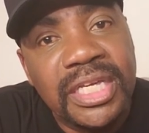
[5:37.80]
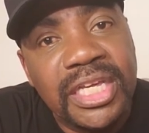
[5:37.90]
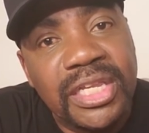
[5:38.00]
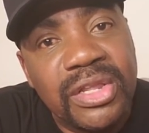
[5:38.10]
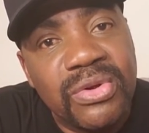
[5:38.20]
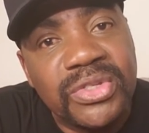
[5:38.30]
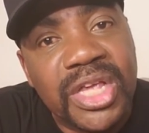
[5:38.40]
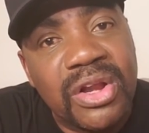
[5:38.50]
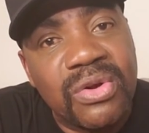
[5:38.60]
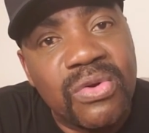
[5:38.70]
It learns
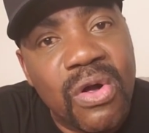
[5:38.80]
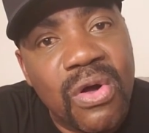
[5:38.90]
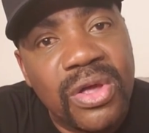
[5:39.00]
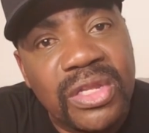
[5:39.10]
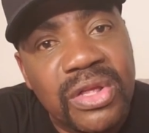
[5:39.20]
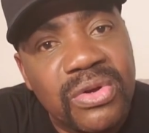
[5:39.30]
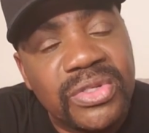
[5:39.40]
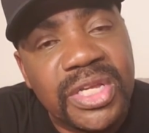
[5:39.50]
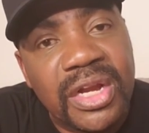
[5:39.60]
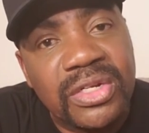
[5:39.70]
how to crawl. It
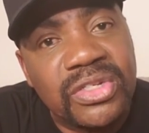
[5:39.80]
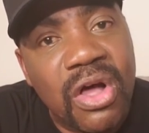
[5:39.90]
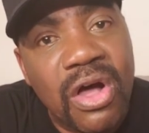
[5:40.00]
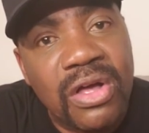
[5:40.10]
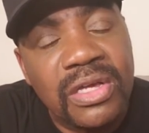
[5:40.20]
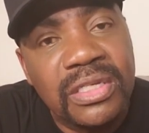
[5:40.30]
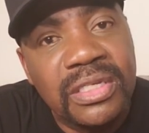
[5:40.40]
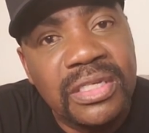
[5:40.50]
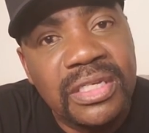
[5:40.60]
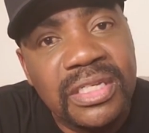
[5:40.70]
learns how to talk.
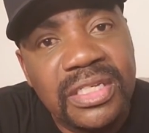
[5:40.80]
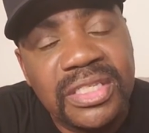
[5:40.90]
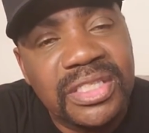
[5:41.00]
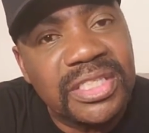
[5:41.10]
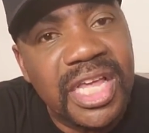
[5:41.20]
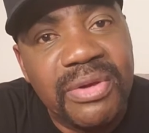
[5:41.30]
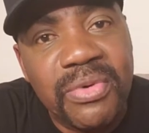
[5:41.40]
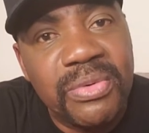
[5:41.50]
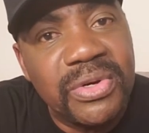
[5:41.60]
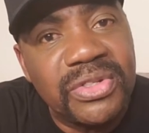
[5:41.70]
It's the
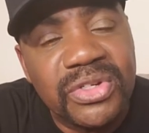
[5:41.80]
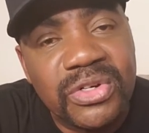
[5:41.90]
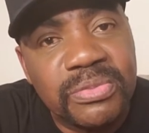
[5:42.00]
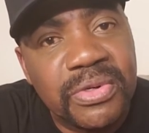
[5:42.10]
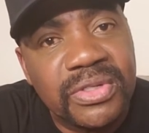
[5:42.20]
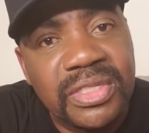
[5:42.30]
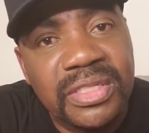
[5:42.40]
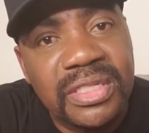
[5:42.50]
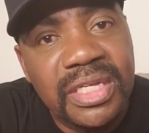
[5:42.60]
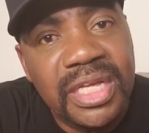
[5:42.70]
same way with a church person.
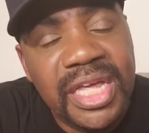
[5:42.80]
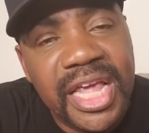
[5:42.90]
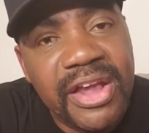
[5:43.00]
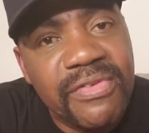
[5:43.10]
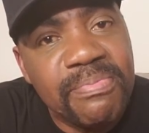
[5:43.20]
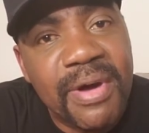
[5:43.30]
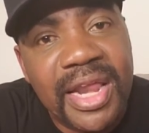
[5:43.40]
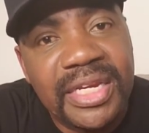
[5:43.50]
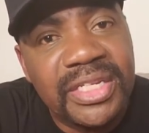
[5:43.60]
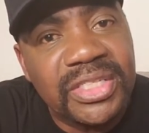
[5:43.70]

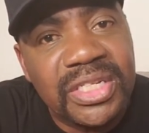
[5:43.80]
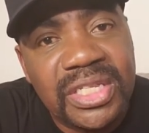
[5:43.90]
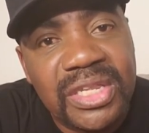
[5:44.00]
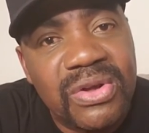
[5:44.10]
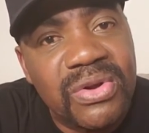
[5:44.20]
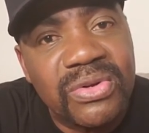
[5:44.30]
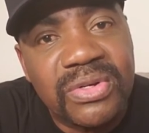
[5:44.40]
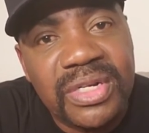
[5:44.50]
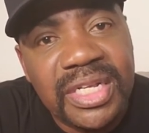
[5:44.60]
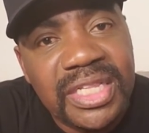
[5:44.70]
Everybody doesn't learn
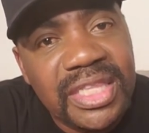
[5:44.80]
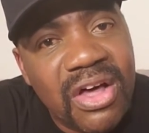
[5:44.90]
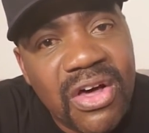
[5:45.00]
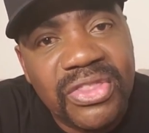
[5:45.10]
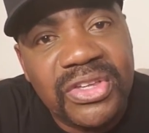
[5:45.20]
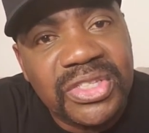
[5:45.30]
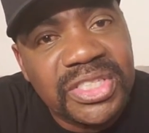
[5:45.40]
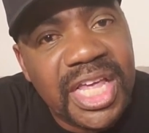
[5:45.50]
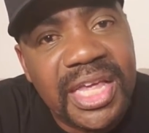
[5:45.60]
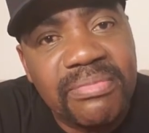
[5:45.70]
on the
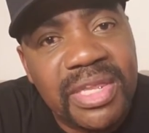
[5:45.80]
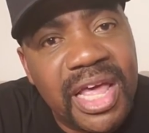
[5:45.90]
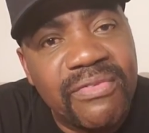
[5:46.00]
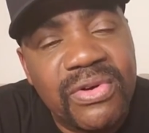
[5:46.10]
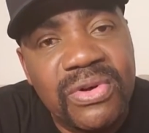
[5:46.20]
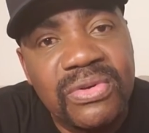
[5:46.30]
same level.